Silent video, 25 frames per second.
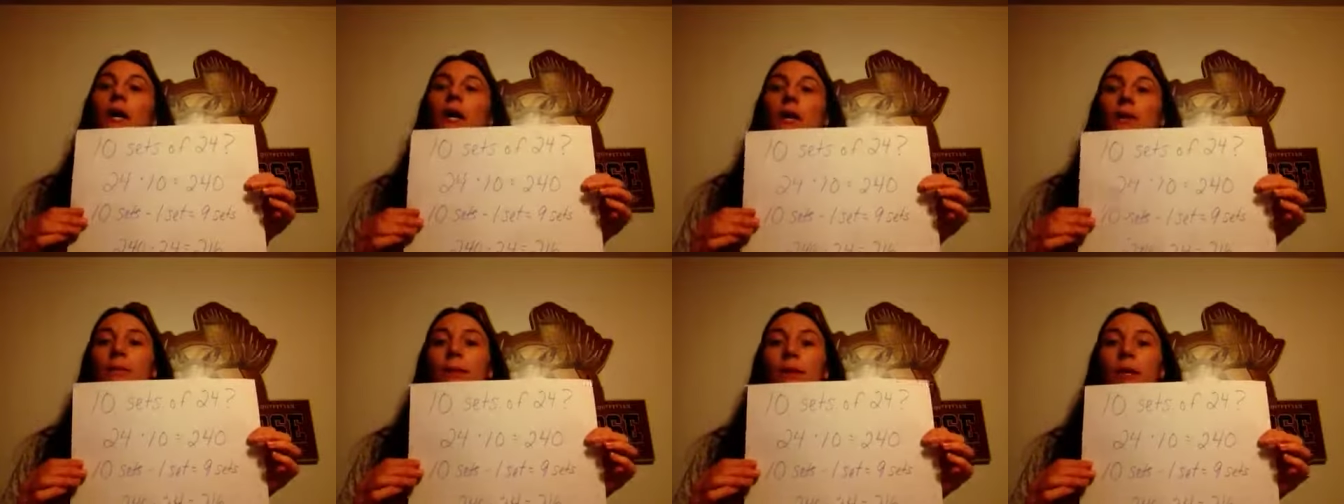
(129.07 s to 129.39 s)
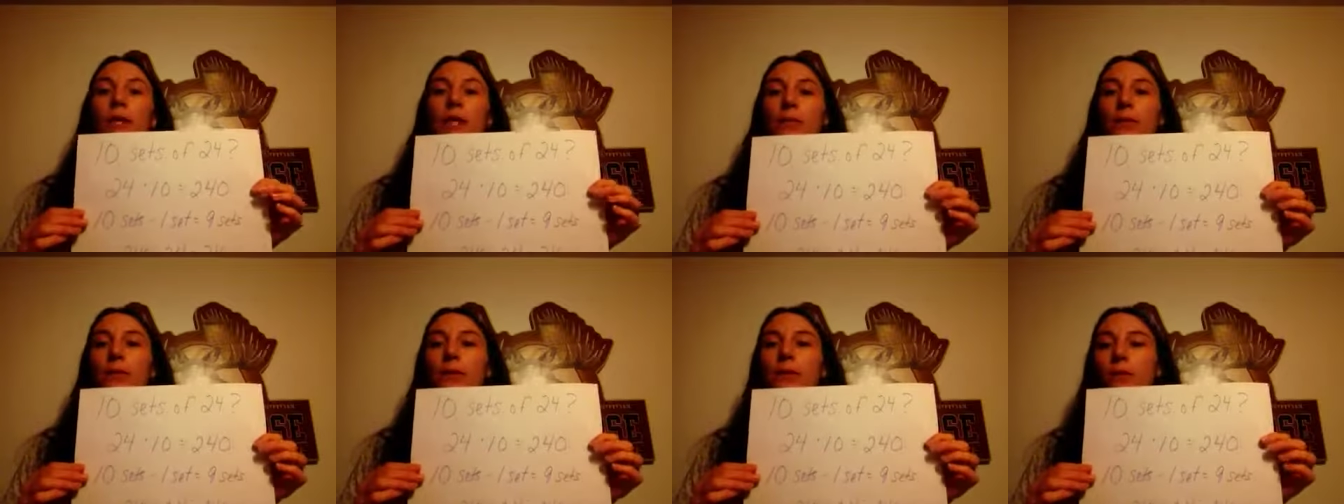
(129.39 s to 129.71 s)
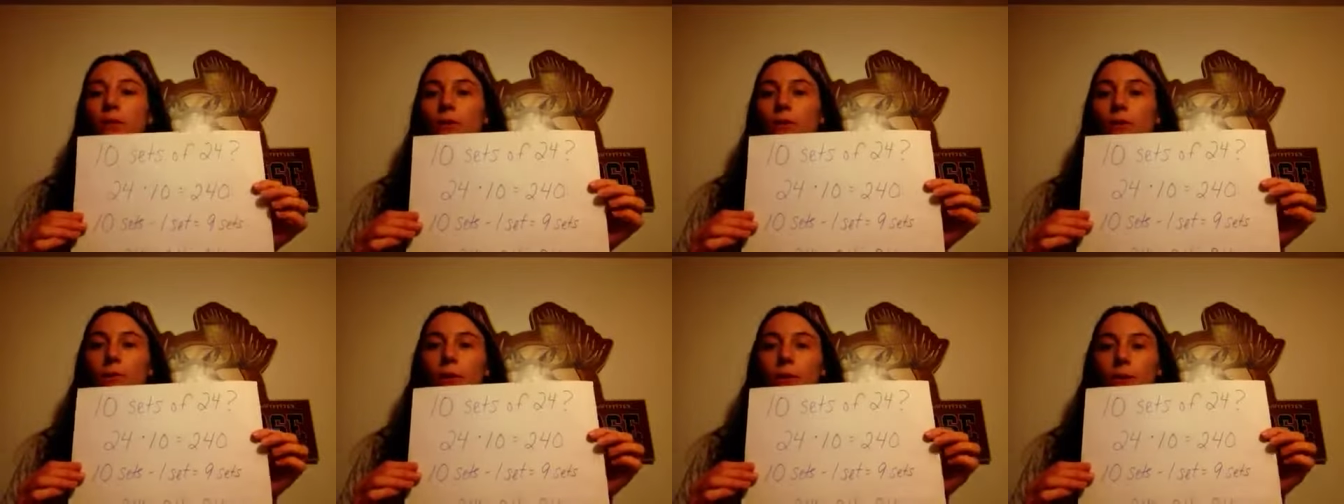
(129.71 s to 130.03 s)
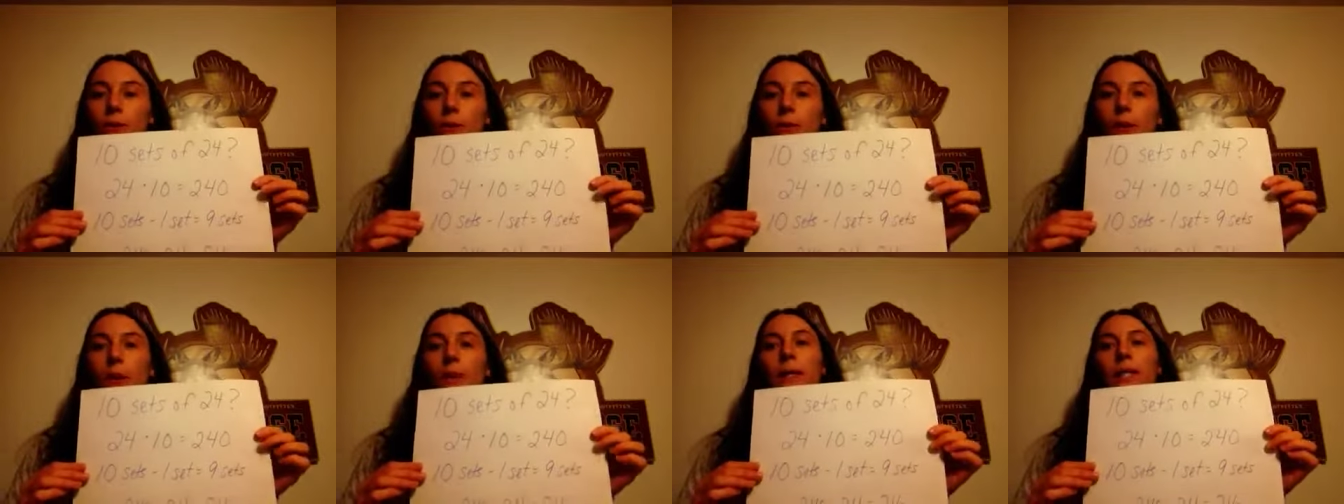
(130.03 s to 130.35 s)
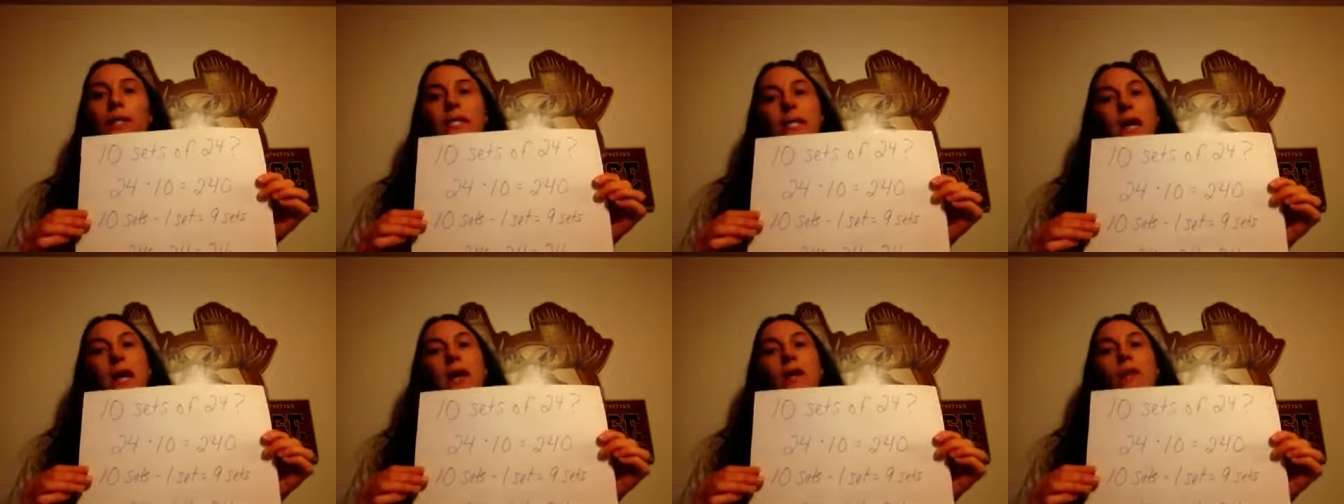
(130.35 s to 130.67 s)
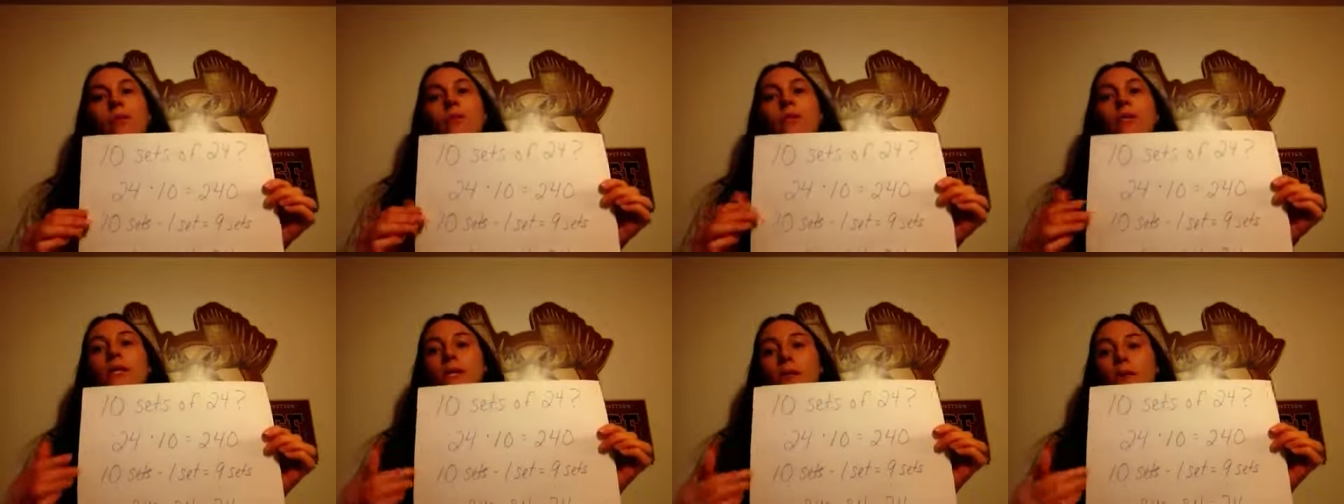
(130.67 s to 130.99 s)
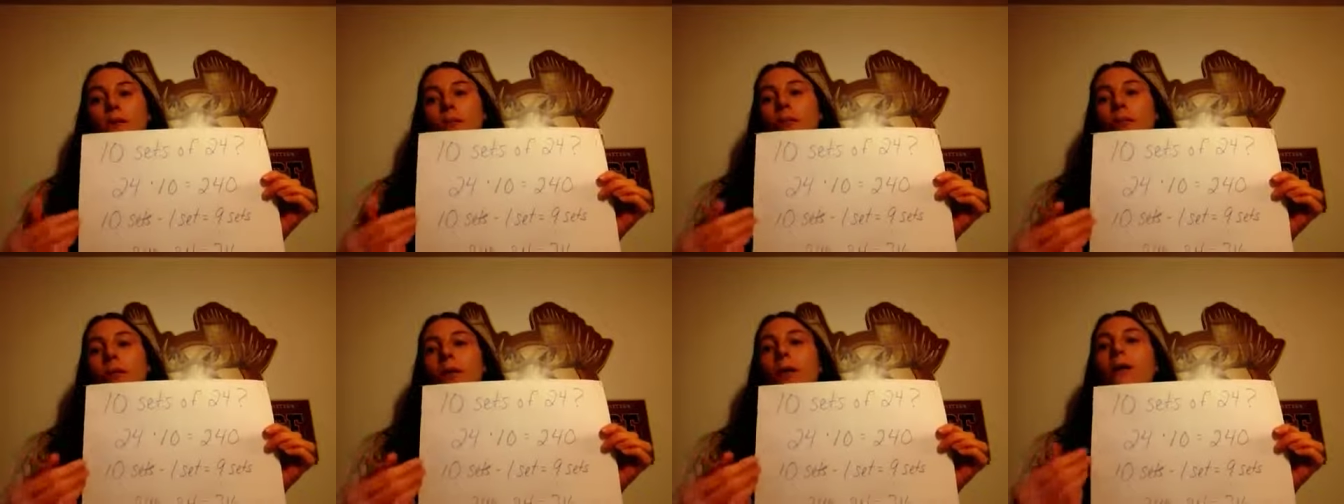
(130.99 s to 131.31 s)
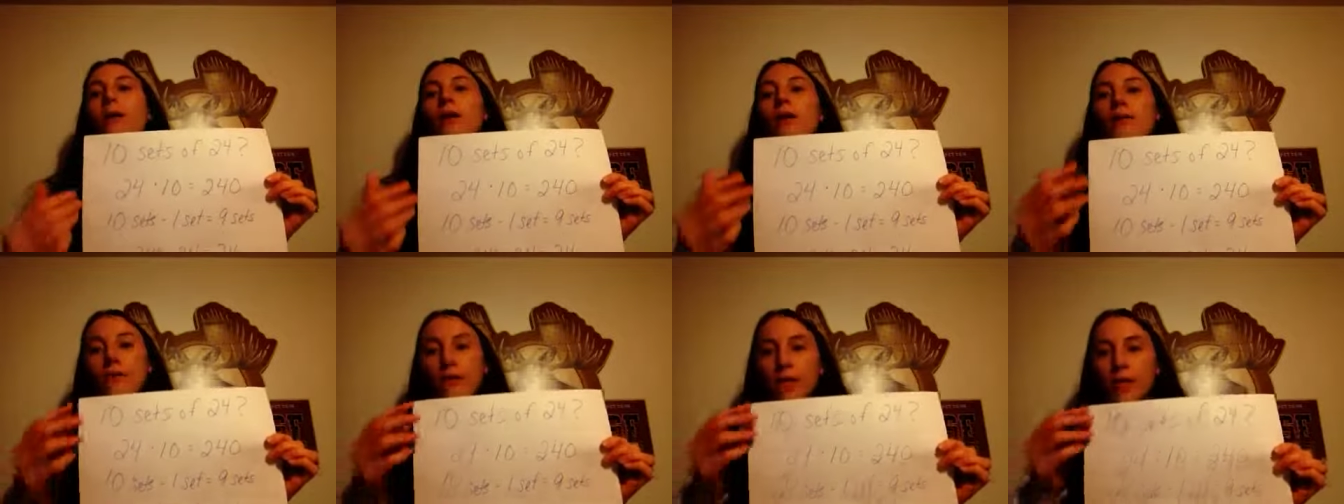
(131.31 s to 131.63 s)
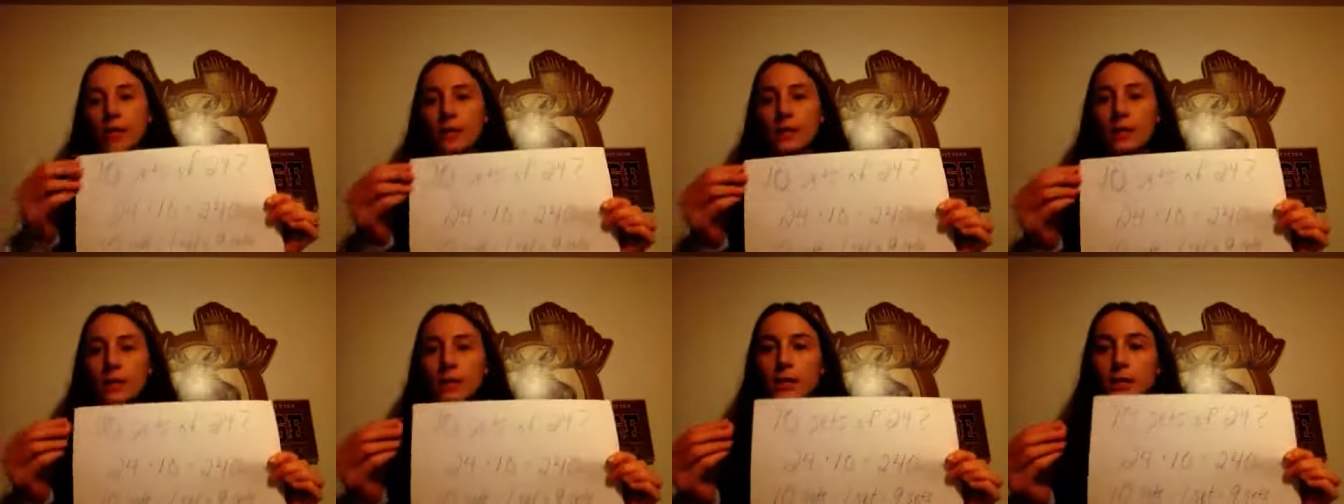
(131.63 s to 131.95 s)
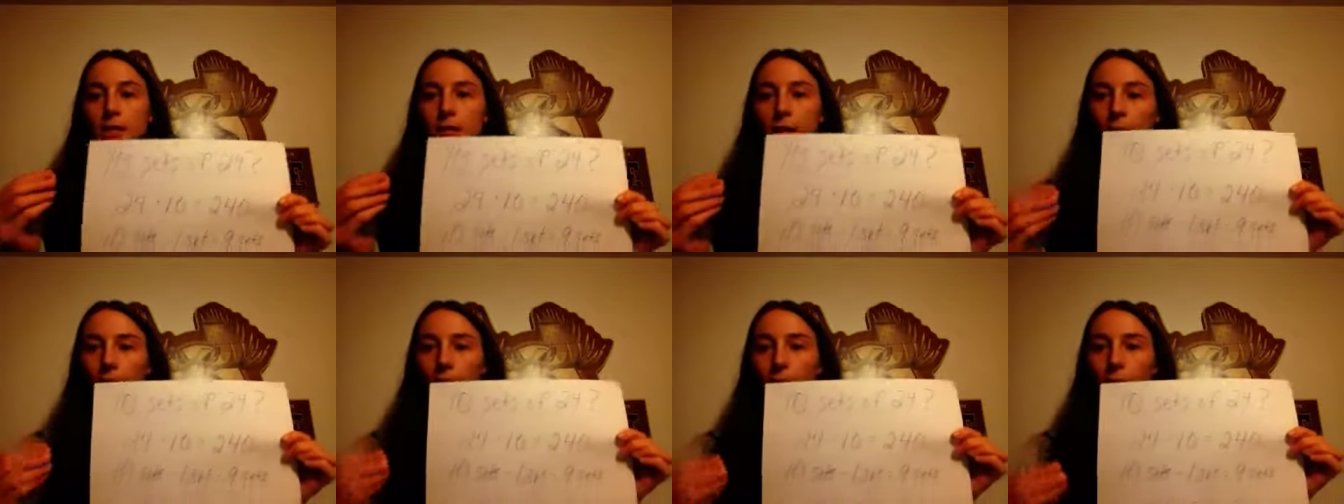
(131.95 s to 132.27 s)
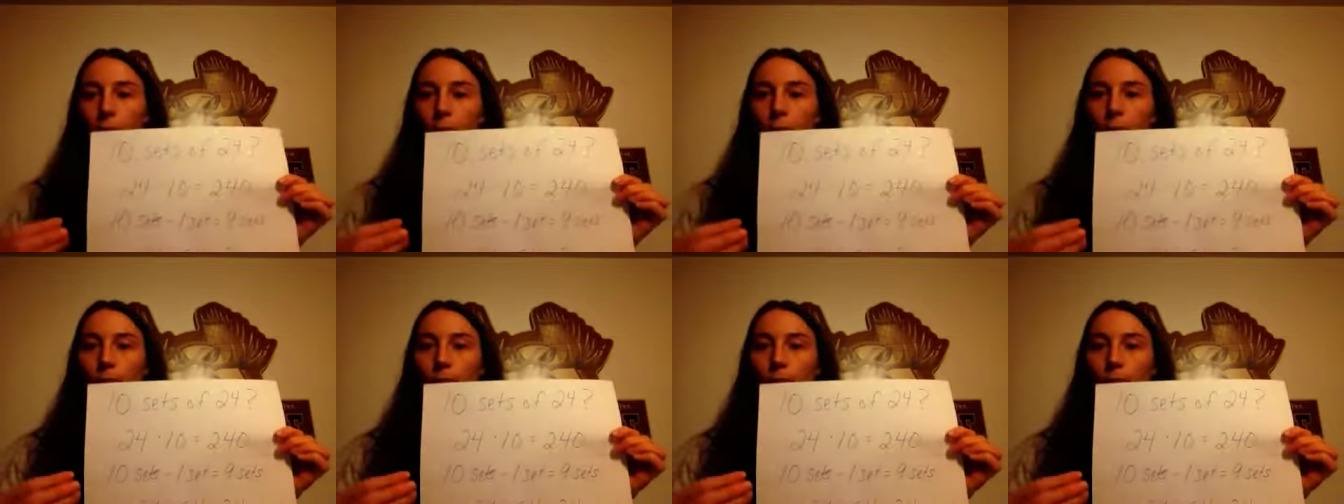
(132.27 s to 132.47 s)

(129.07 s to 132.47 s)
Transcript: because we know to multiply by 10, we simply affix the 0.